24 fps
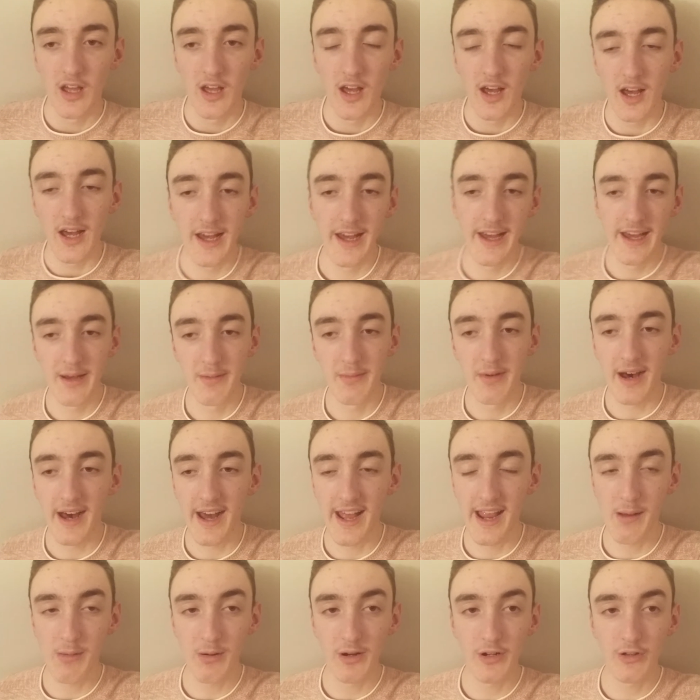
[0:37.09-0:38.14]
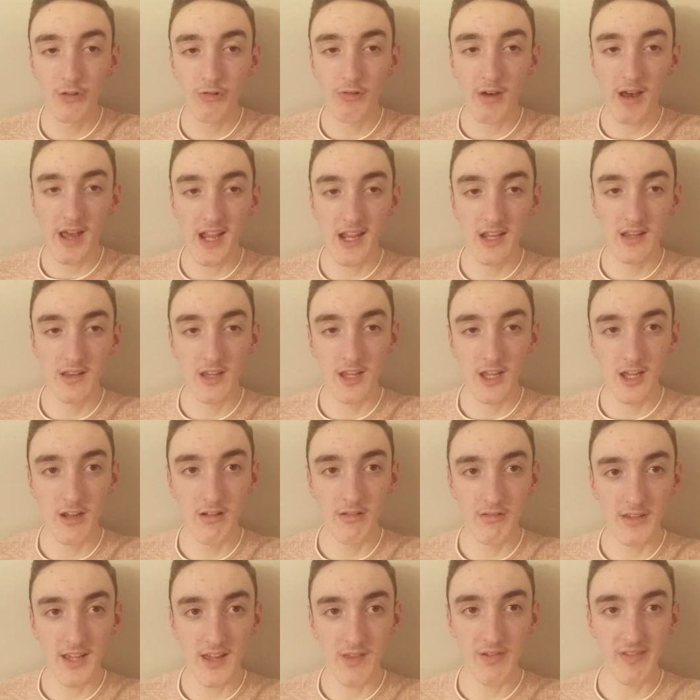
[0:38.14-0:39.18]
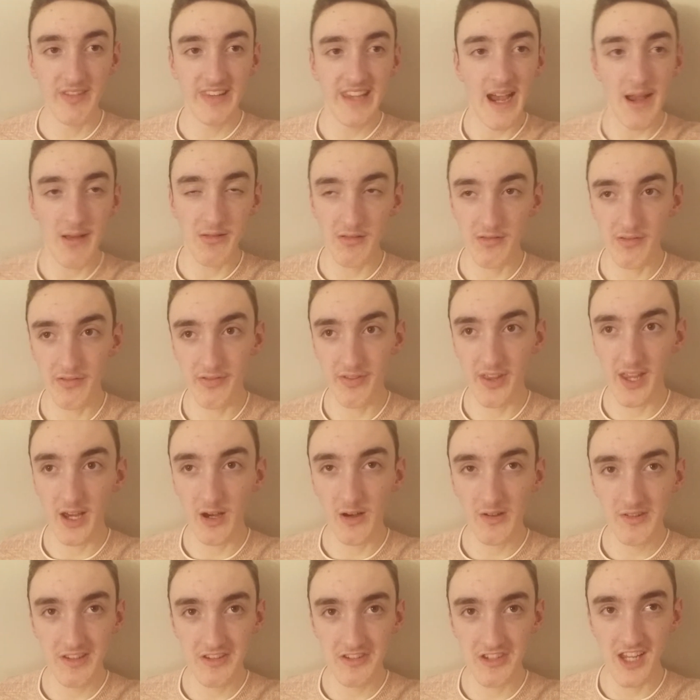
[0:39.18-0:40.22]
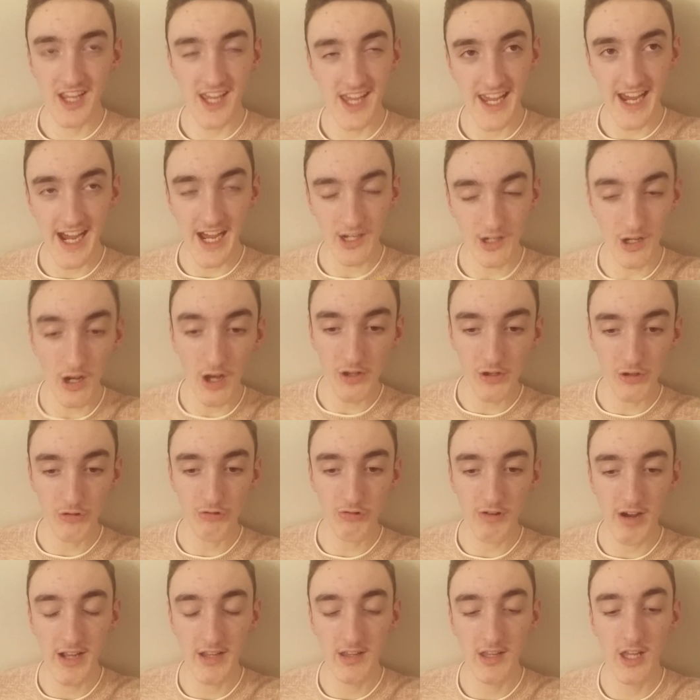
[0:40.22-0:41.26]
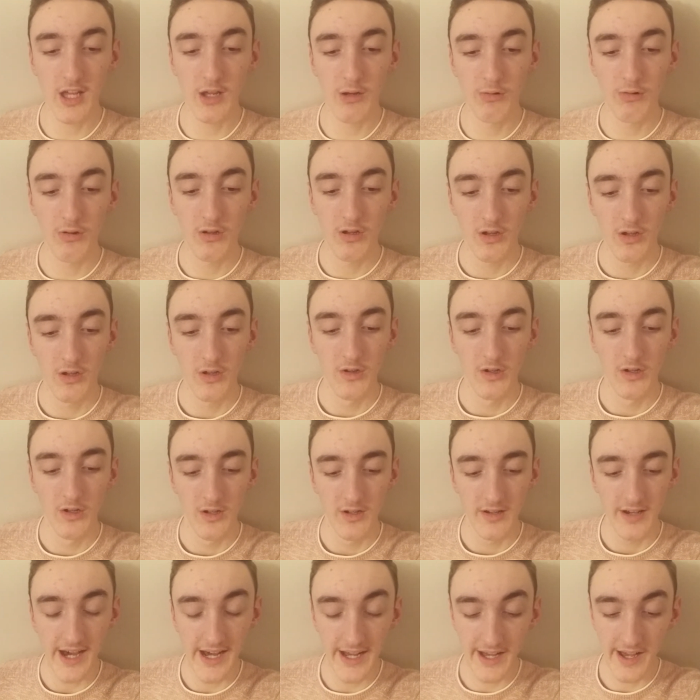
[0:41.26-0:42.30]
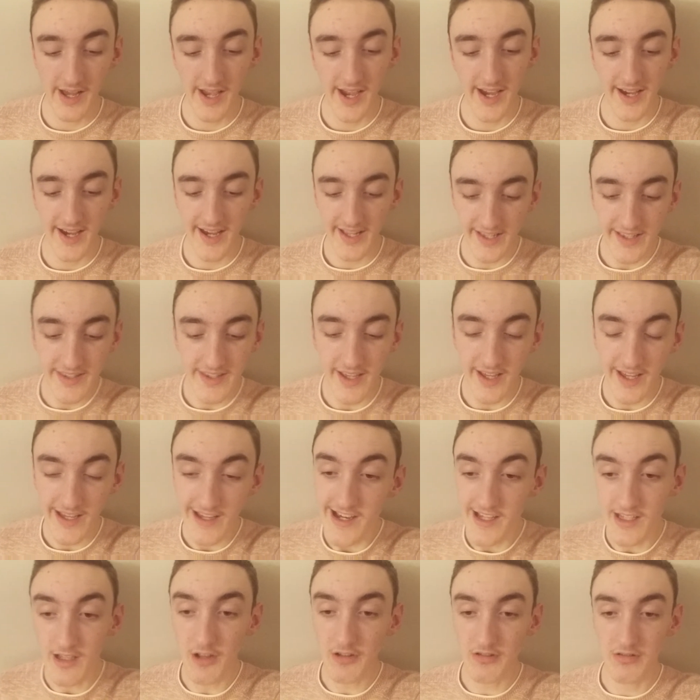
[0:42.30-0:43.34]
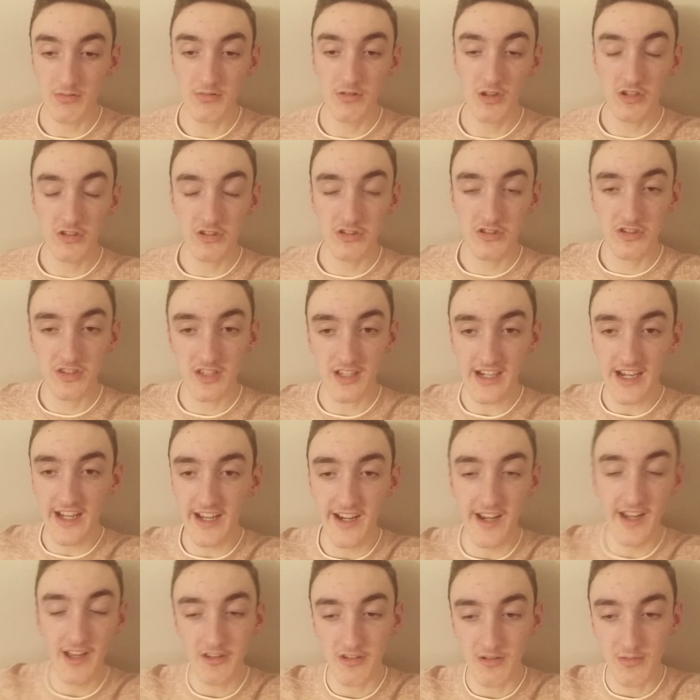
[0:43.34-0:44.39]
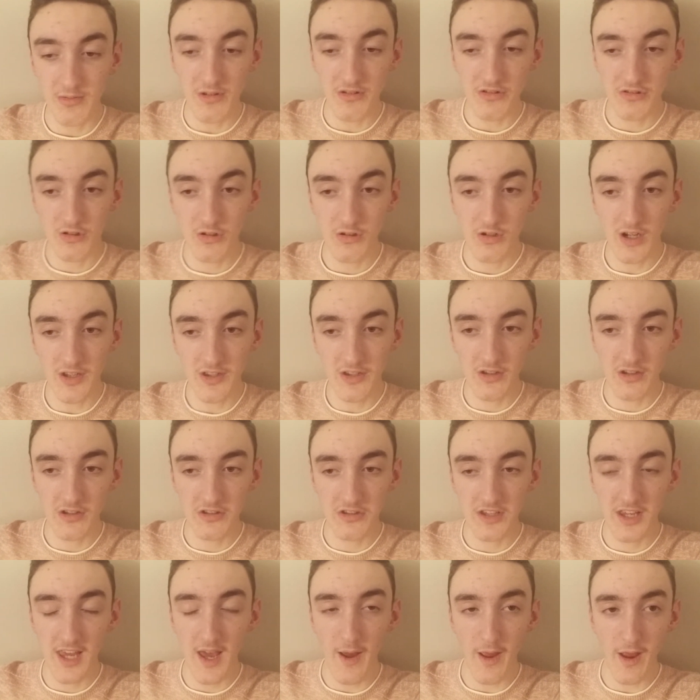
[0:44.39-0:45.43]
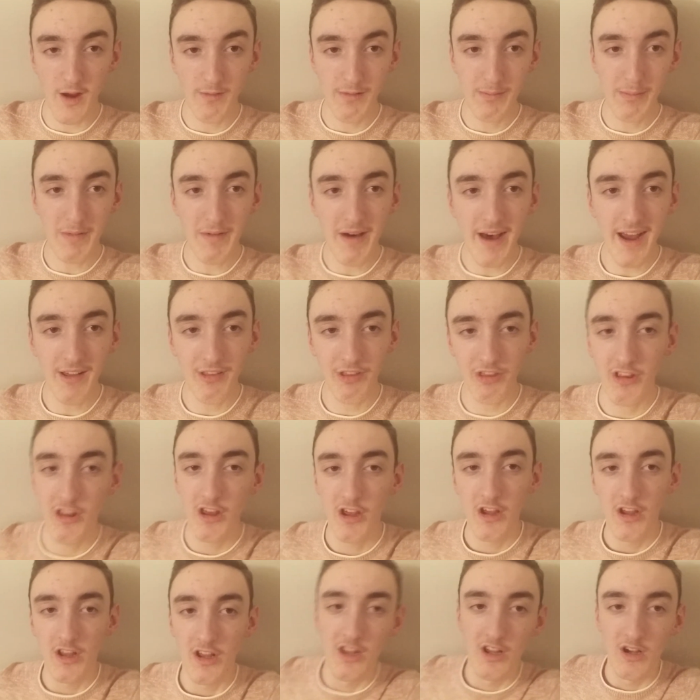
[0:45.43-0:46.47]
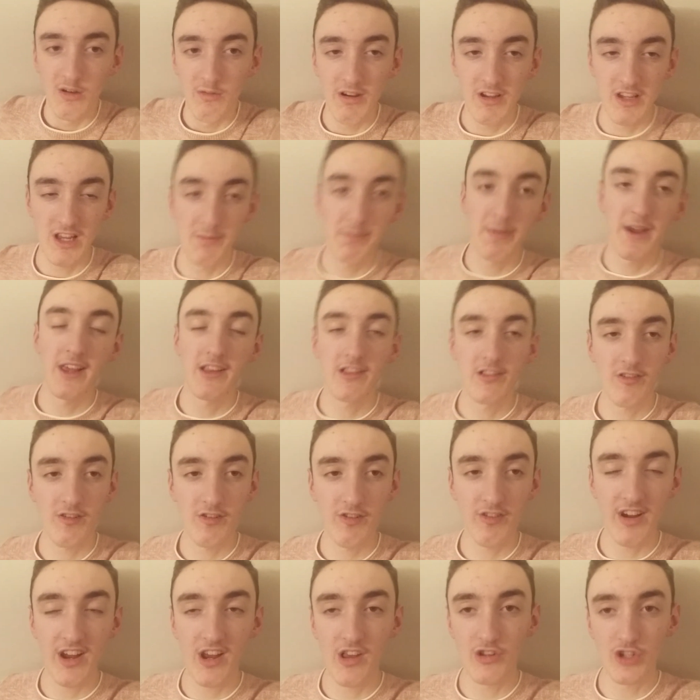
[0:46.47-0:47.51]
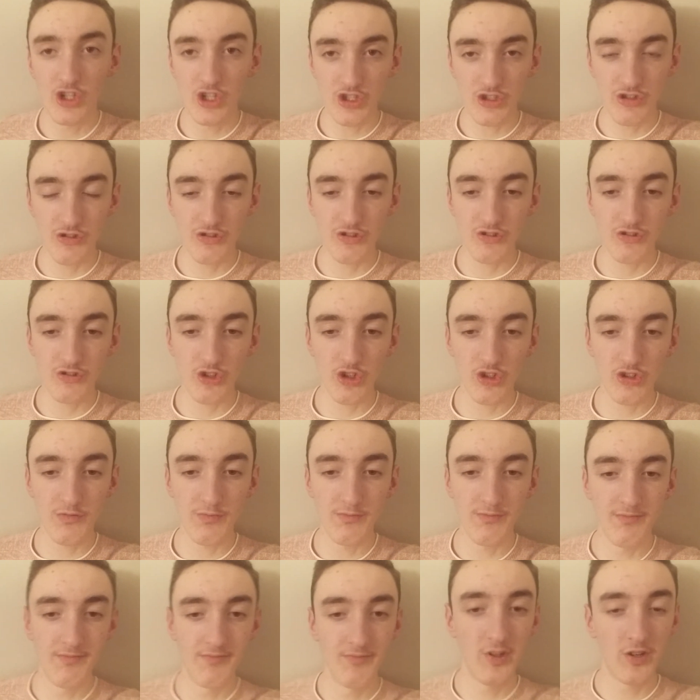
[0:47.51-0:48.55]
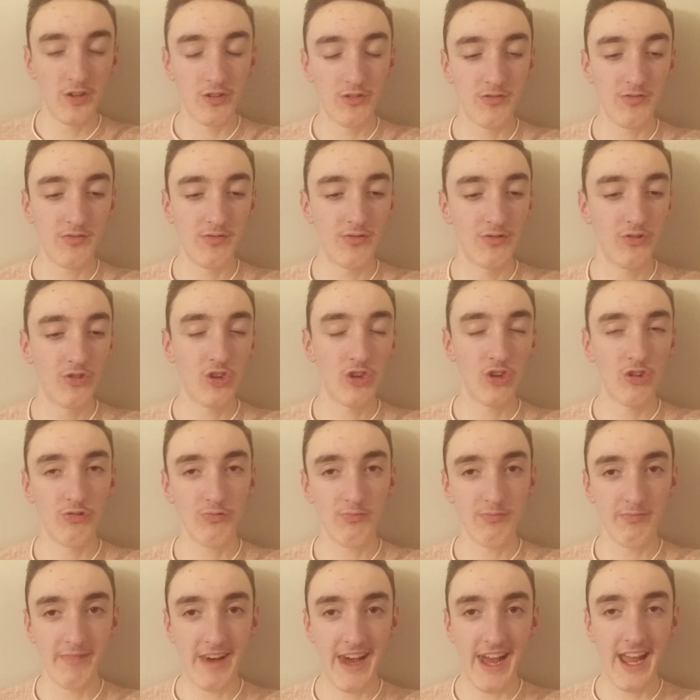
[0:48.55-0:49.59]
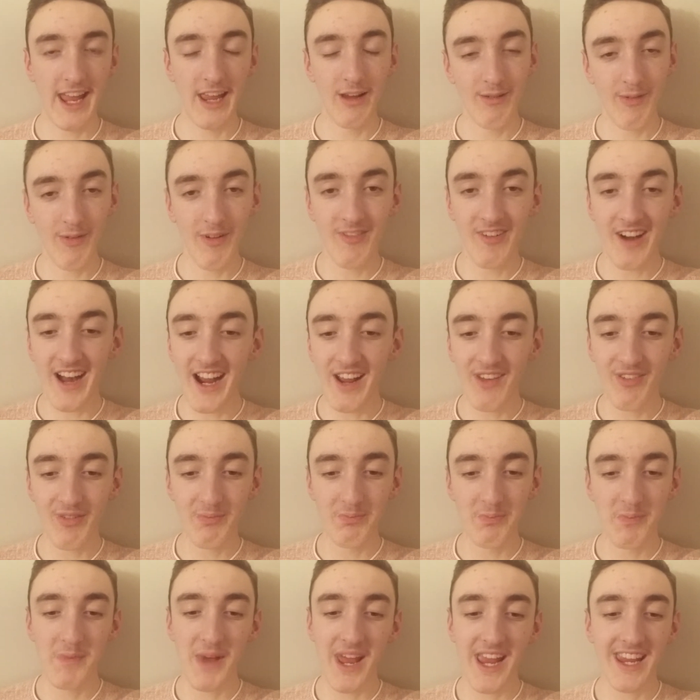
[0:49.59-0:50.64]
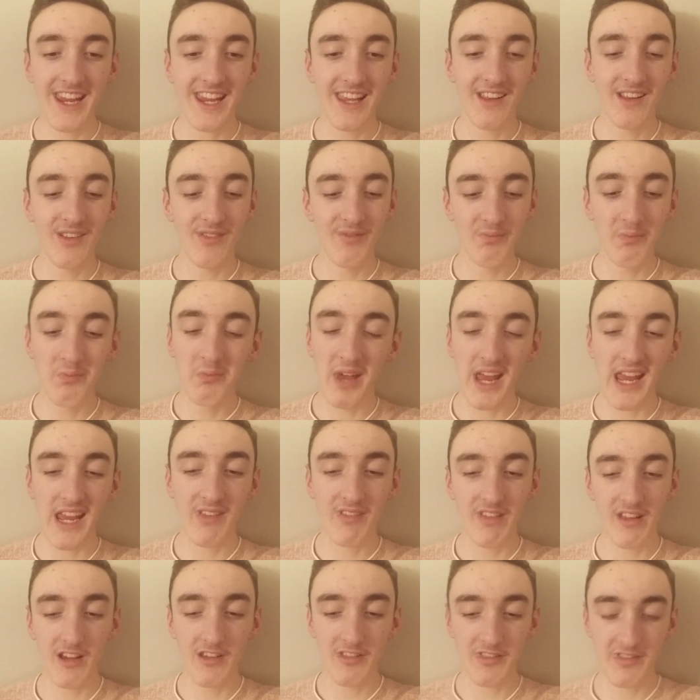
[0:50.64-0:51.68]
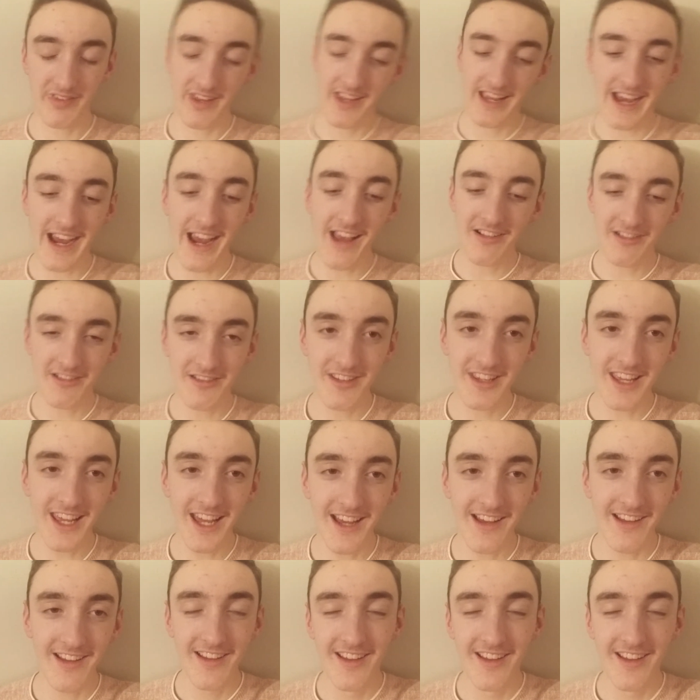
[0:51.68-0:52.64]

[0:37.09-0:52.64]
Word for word: Um, I am going to try and do different types of field this year, and also try and do, uh, uh, uh, uh and also just, also I'm just going to just carry on with my life, which is basically just, just, just, just my living life, making, making the thing I yeah,